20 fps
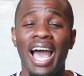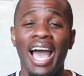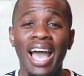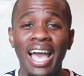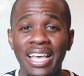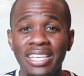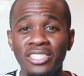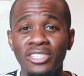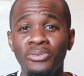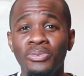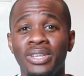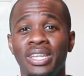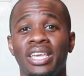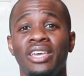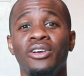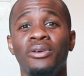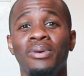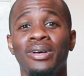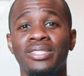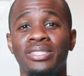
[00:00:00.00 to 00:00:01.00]
I actually want to
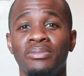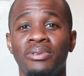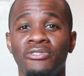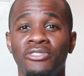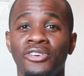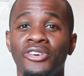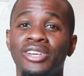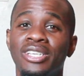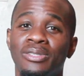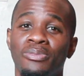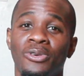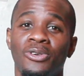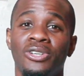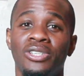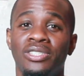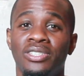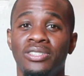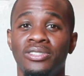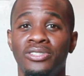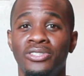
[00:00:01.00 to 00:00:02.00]
hear about some of your
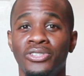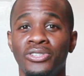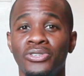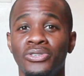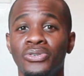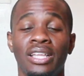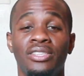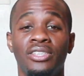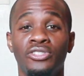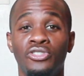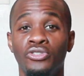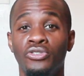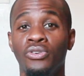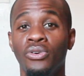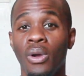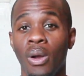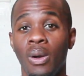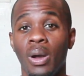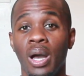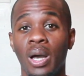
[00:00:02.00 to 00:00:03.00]
experiences too. Did you
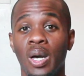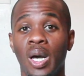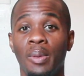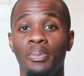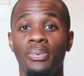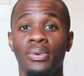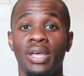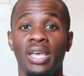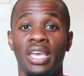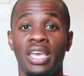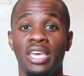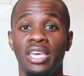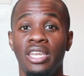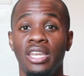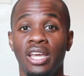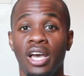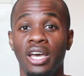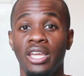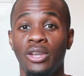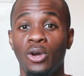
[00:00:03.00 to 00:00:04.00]
grow up
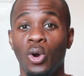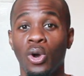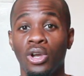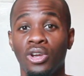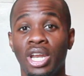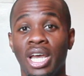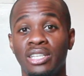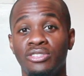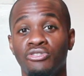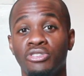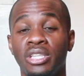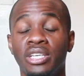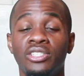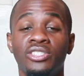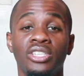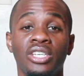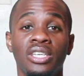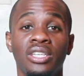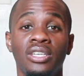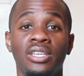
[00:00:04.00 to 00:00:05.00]
in an organized
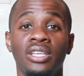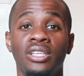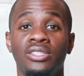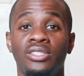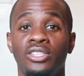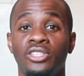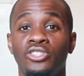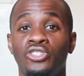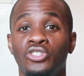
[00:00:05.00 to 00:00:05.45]
religion? Did